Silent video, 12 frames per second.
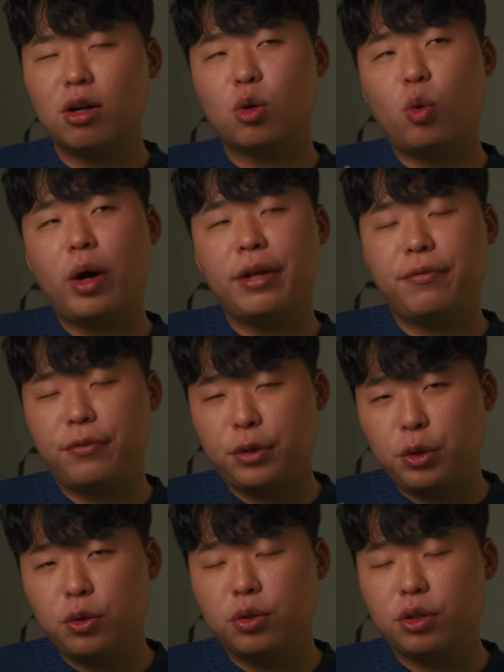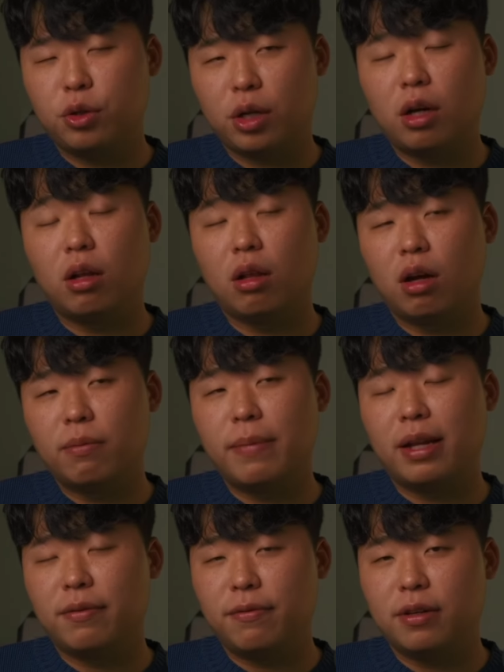quite few, there are a lot of
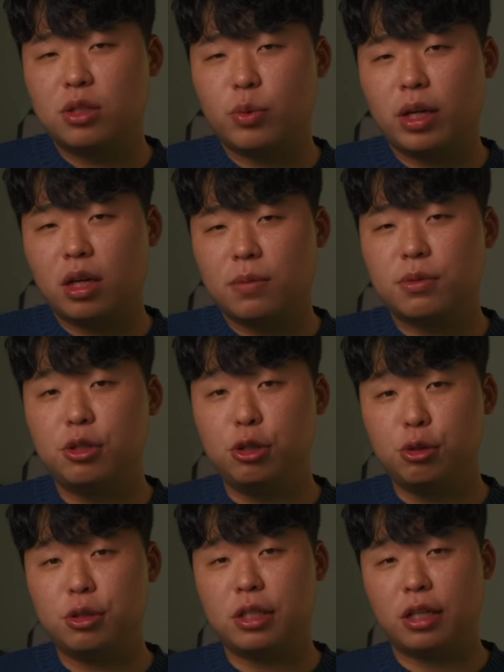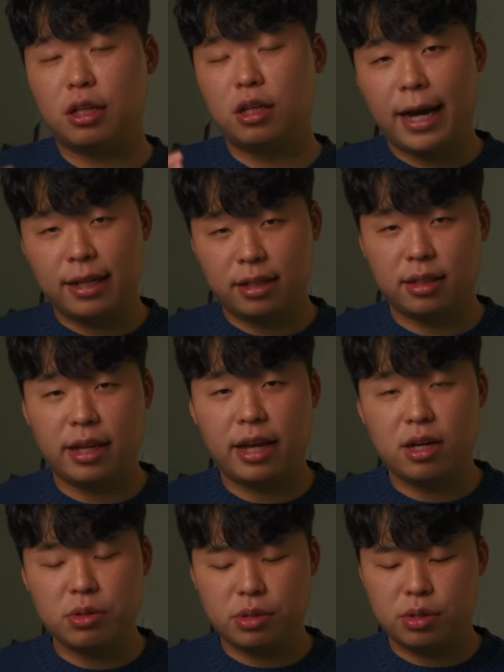benefits when it comes to using island
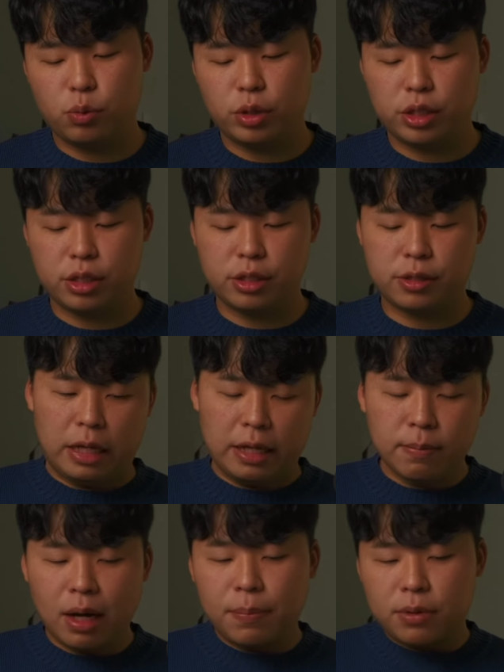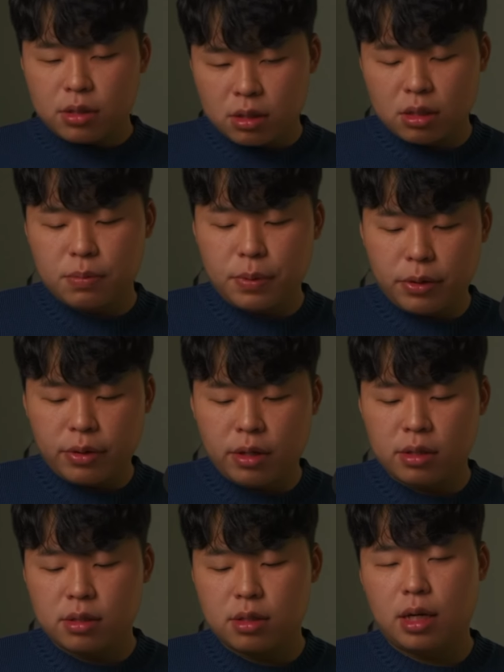layouts, which is, in my personal
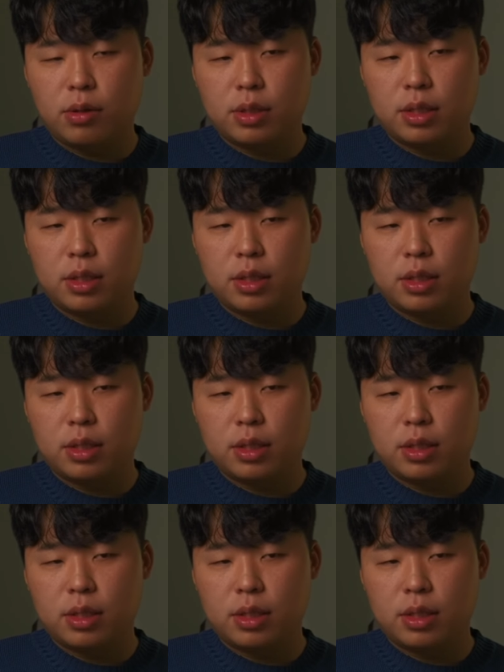experience, I would